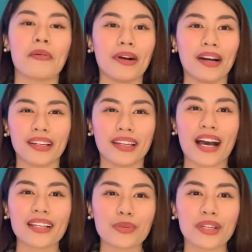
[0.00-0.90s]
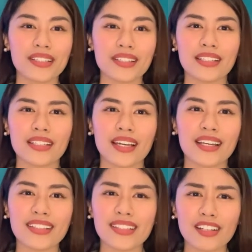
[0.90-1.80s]
But as we can see,
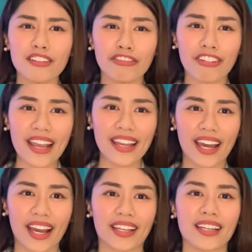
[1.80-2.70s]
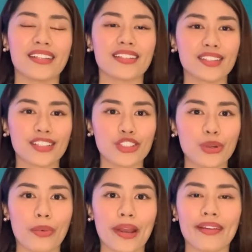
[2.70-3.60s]
it's still finite in such
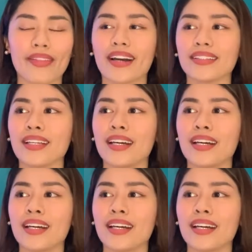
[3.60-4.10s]
a way that